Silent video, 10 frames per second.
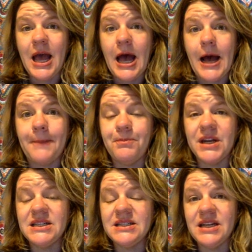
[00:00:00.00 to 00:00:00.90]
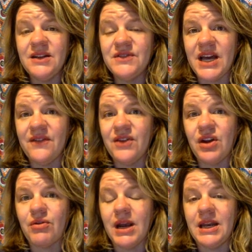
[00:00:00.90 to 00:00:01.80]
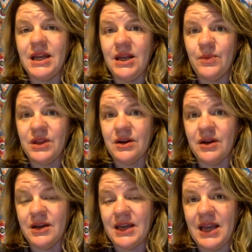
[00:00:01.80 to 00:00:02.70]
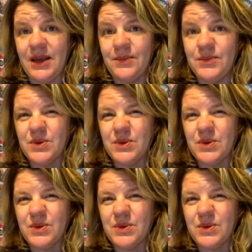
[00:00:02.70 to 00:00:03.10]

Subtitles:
but instead of diving right in with our games,